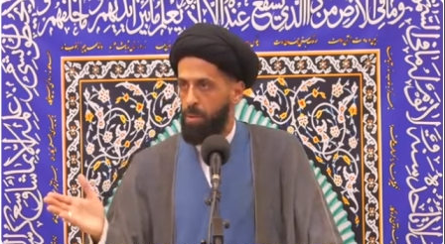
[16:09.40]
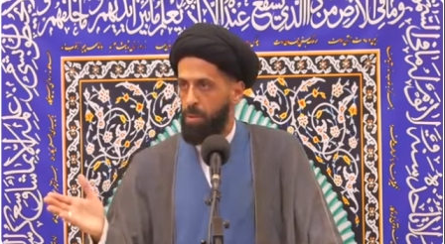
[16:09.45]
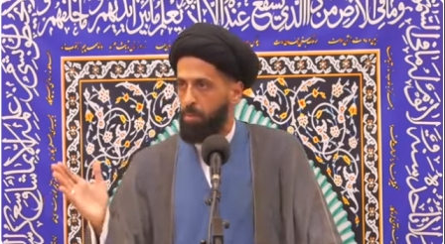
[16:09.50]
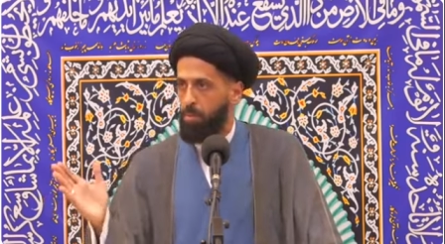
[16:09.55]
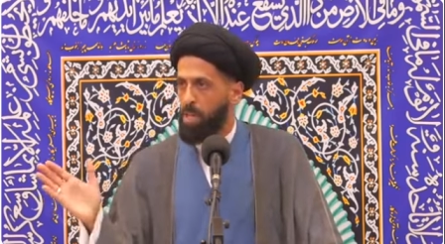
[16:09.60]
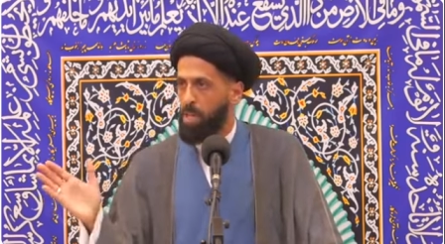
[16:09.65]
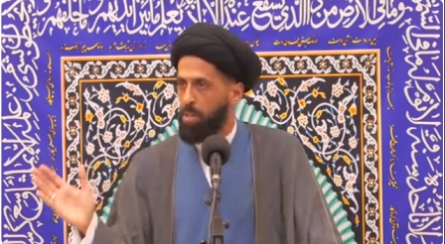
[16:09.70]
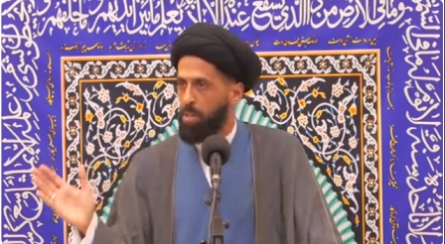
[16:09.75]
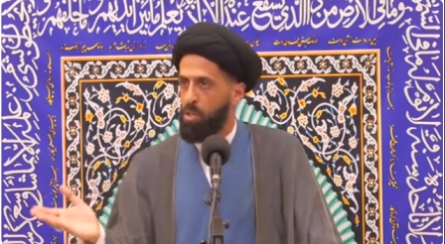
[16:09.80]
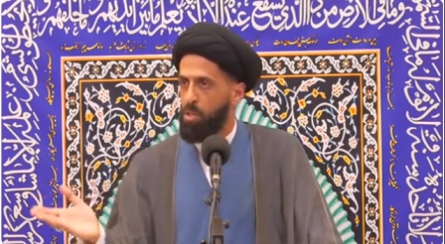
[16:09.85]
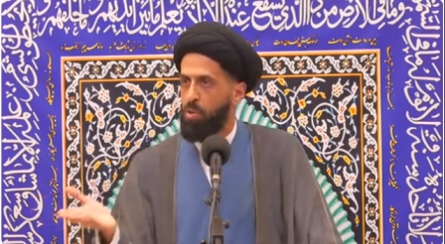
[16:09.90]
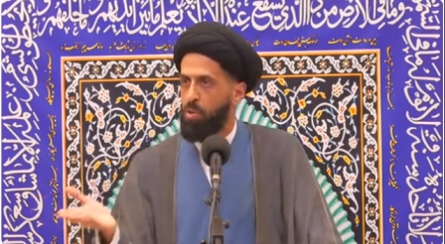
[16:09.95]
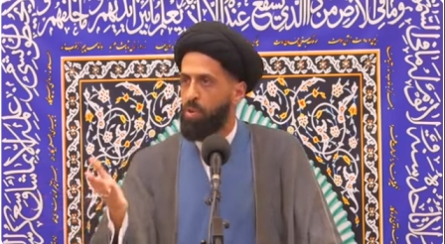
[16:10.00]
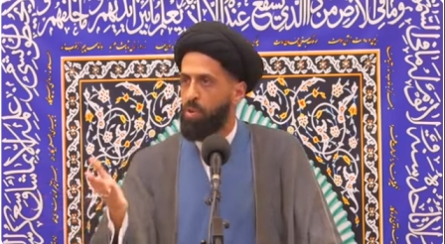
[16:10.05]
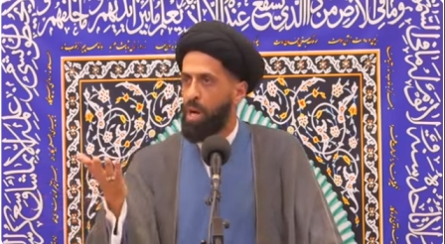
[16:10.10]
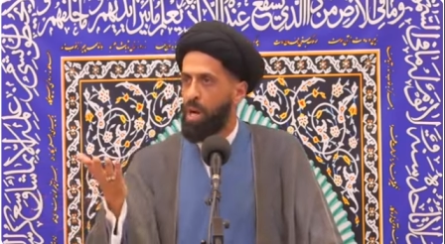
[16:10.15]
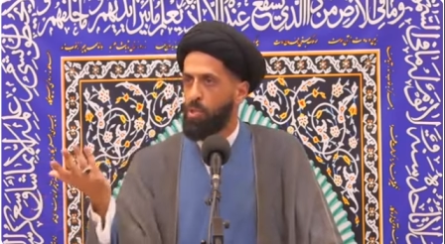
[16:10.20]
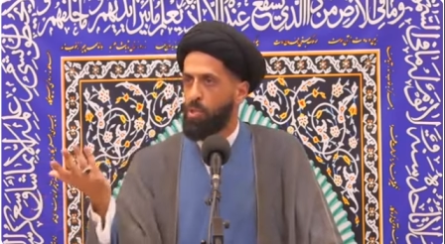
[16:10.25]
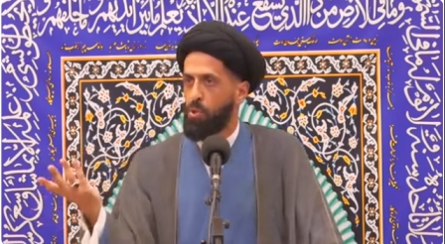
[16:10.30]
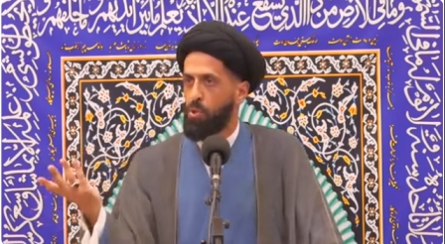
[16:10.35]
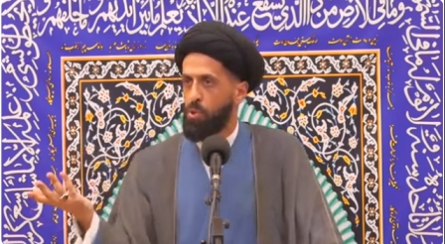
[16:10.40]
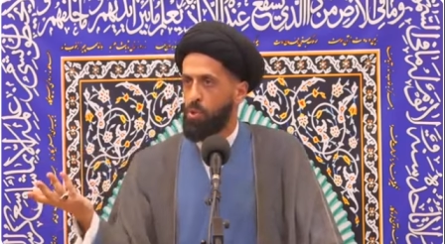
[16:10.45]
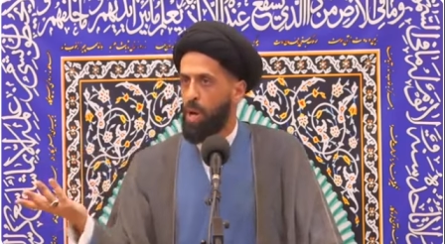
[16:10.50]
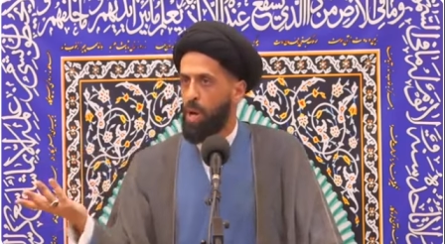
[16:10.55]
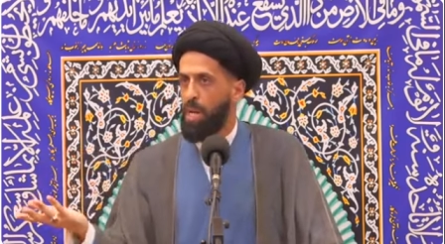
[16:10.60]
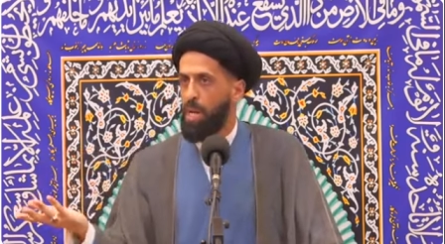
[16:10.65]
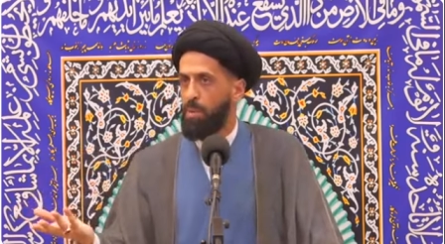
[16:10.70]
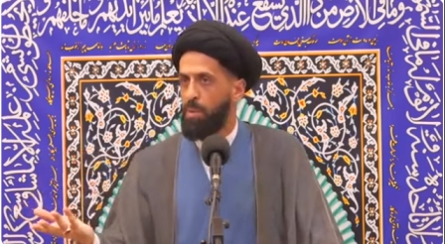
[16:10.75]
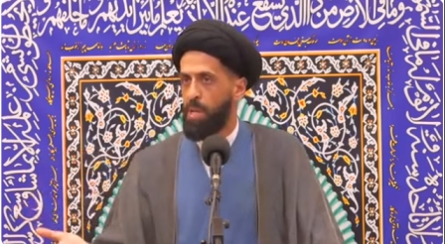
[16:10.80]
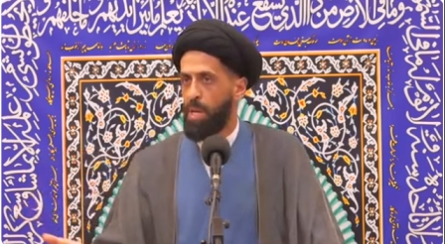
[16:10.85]
The Messenger of God to
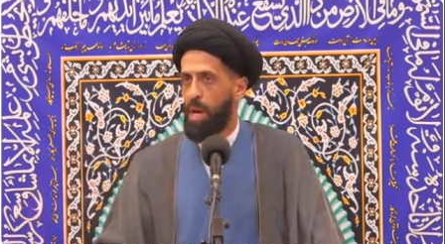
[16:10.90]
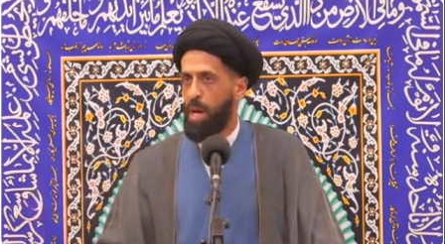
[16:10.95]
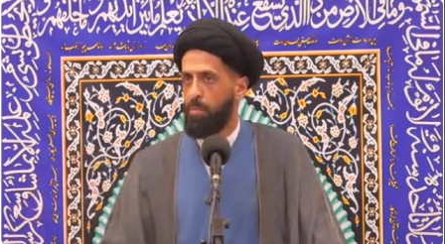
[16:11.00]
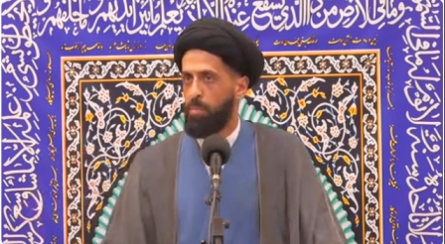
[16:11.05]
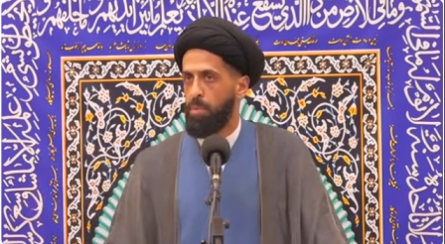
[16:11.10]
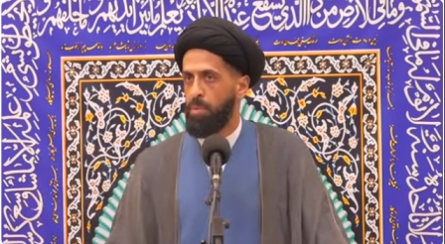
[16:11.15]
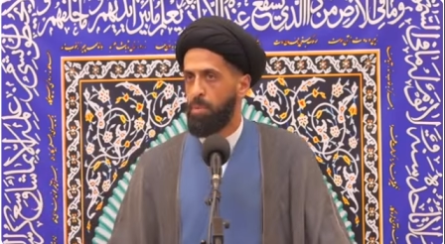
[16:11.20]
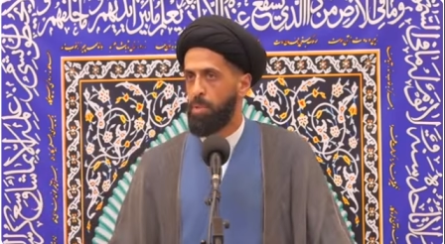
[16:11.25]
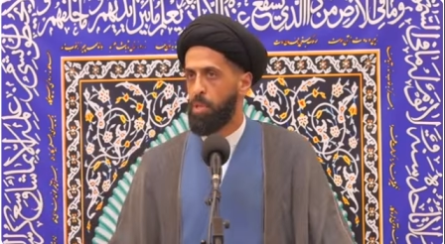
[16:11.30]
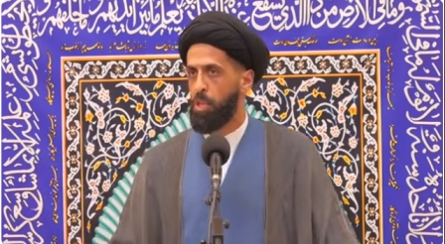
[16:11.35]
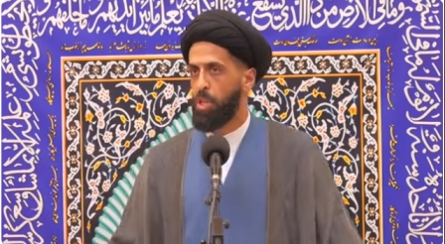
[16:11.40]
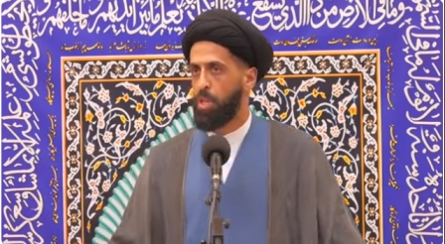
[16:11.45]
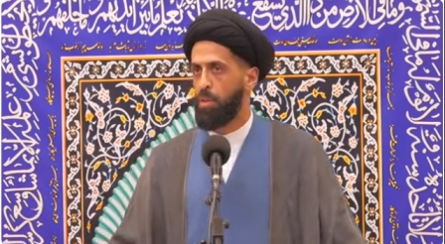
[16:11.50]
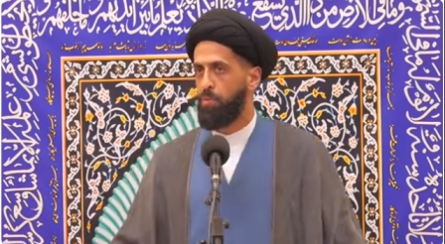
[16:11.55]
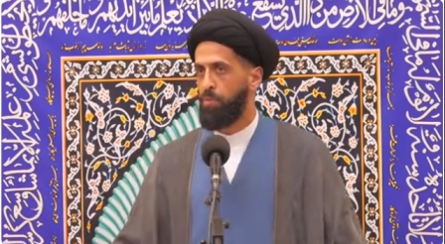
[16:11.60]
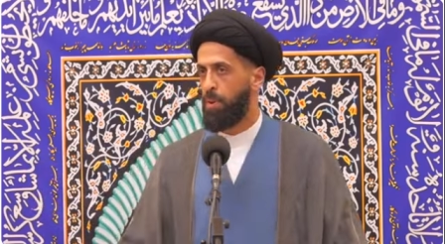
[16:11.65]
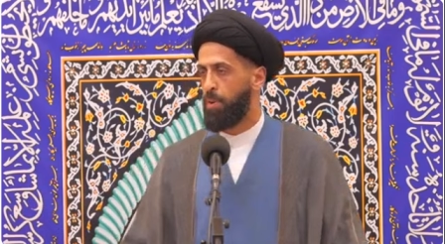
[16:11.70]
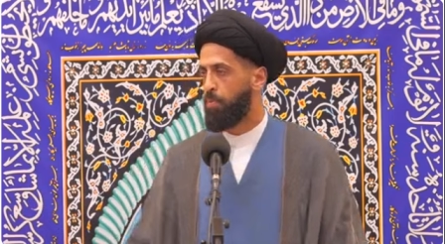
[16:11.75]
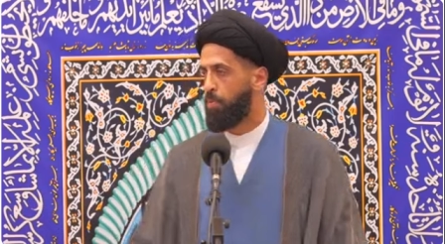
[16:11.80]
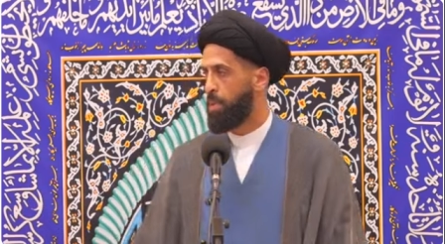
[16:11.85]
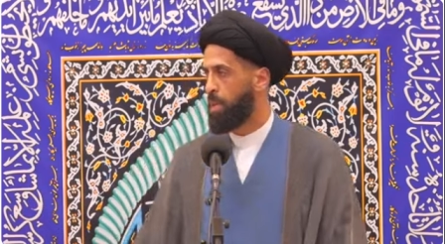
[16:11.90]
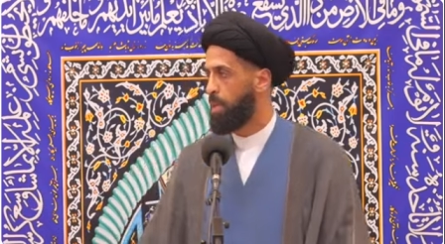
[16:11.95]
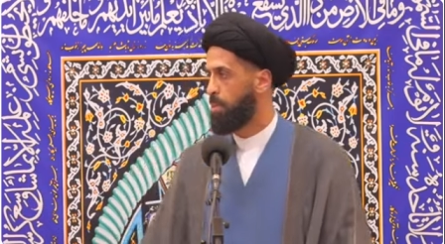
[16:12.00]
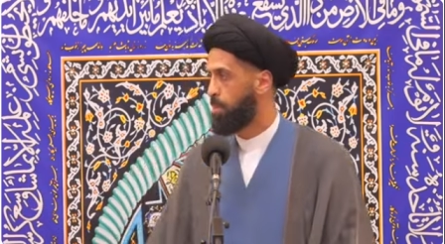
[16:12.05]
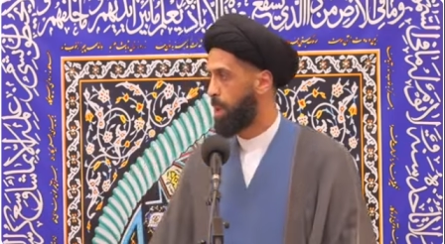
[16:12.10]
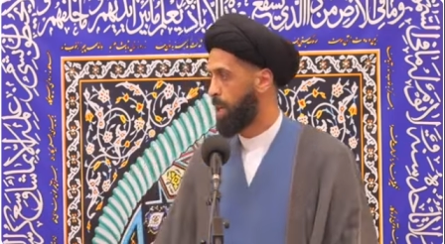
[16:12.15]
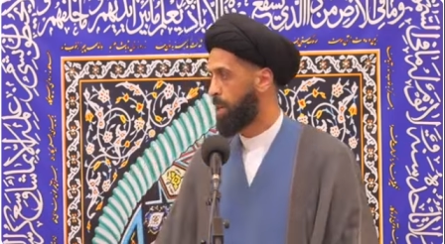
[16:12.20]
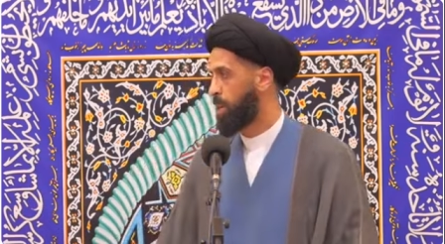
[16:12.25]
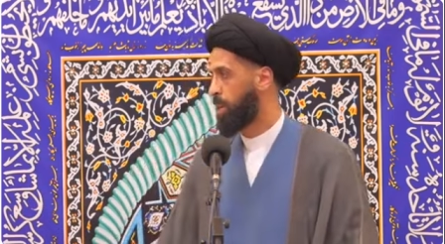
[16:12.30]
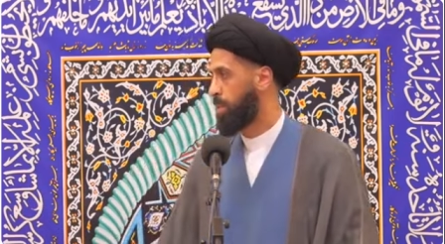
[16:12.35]
Suhail ibn Amr, the chief of the
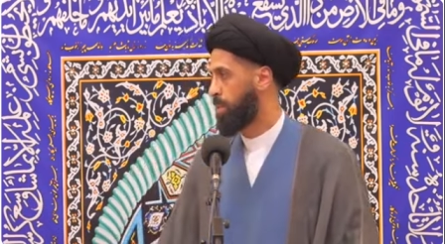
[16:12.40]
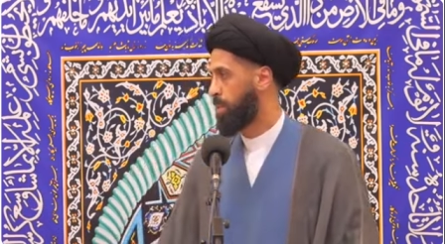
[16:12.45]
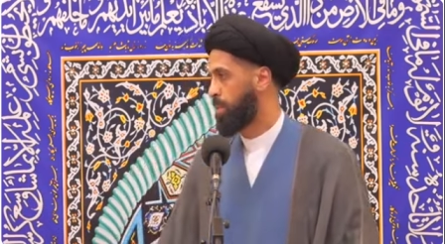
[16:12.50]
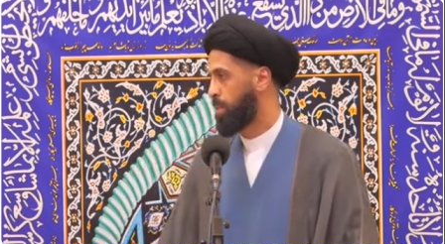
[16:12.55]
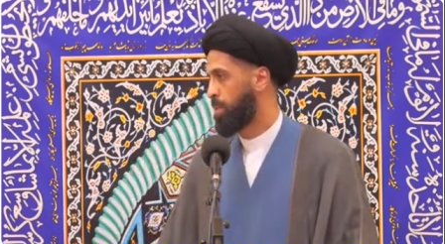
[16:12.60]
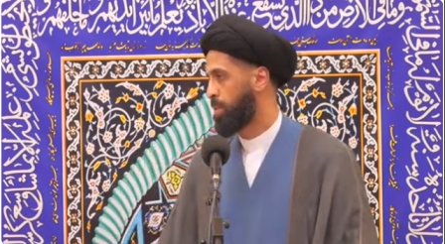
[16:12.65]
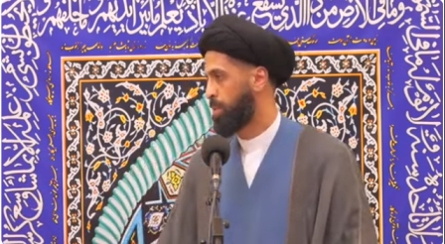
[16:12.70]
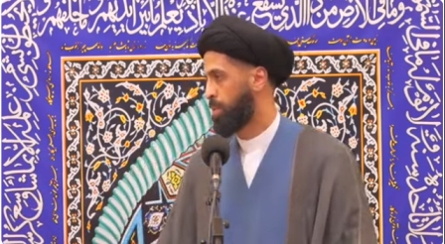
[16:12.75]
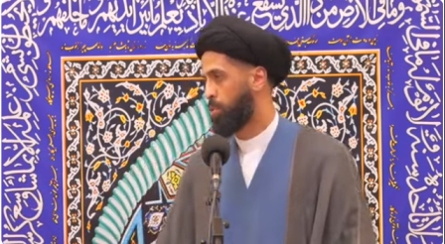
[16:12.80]
Meccans.